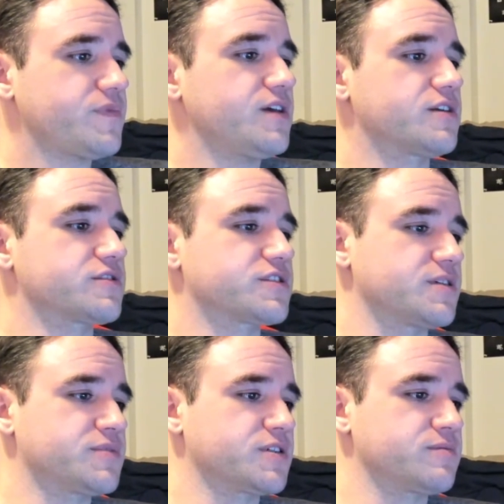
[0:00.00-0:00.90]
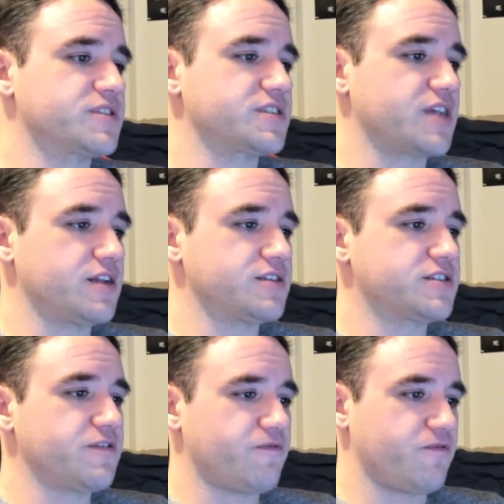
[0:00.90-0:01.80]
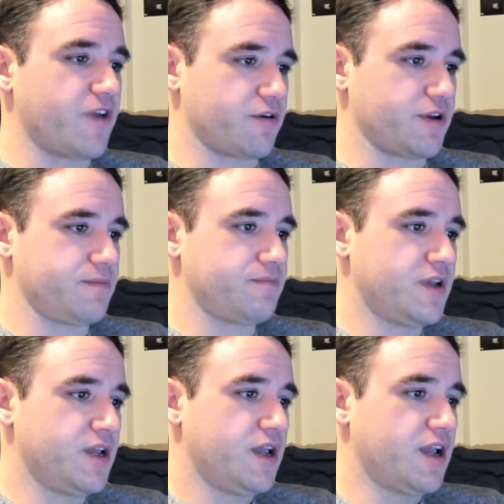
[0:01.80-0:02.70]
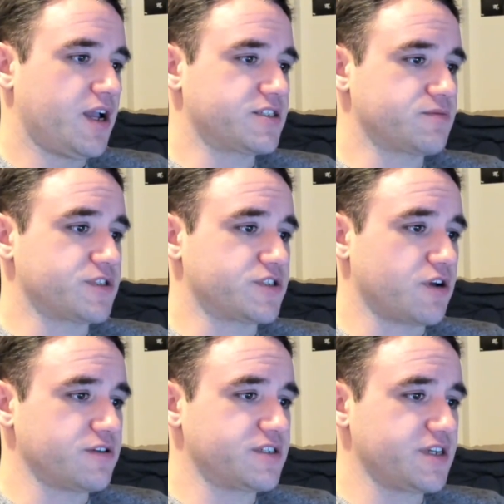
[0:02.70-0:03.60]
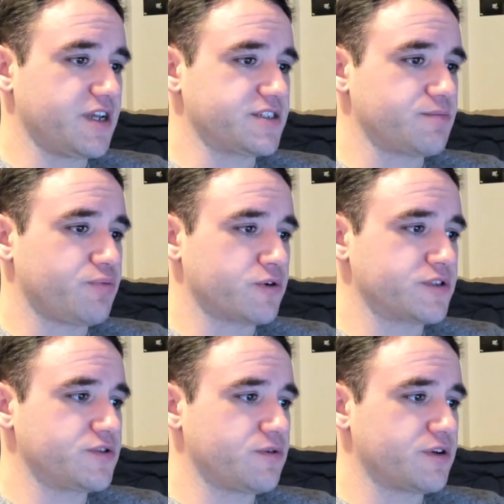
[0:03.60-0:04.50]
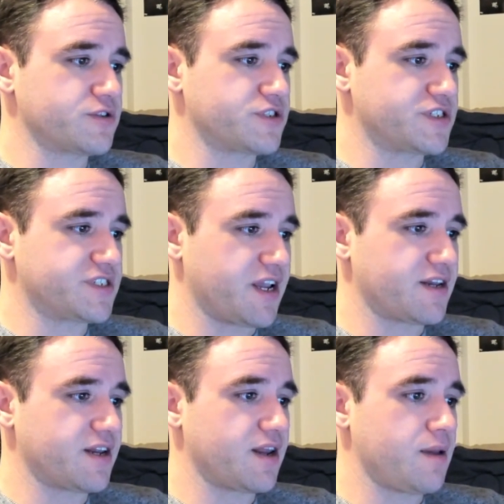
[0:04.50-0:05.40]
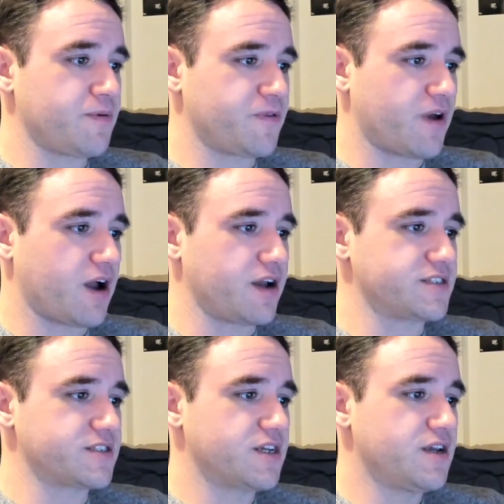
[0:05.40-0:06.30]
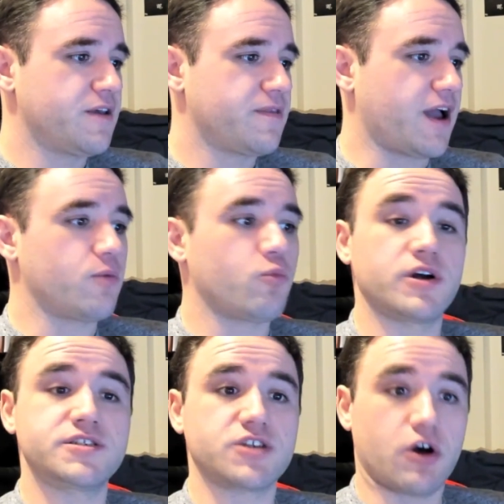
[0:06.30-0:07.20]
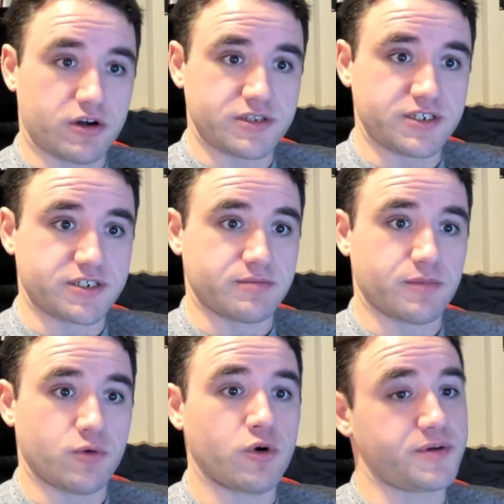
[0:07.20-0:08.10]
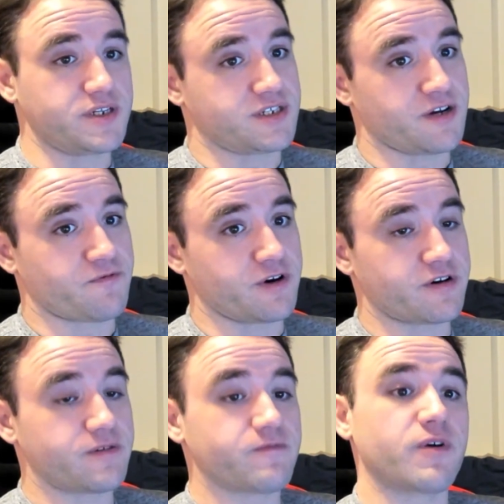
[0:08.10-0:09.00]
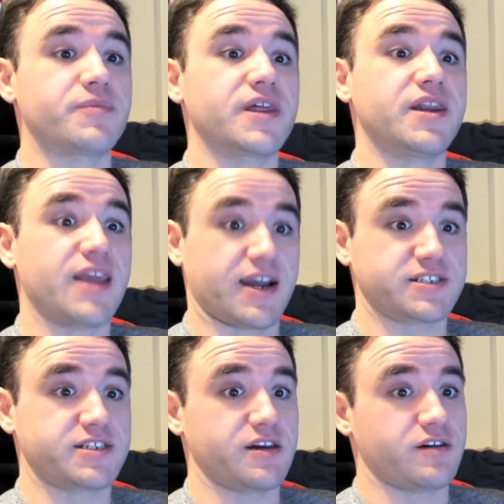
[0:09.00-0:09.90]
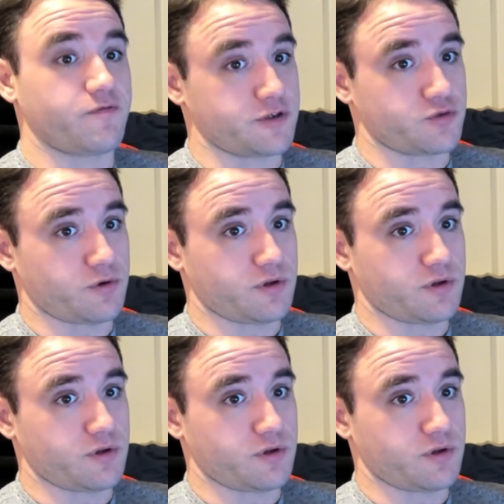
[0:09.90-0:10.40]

their symptoms tend to vary. As a result, it is important to understand and empathize that one's autism will be different from the next individual.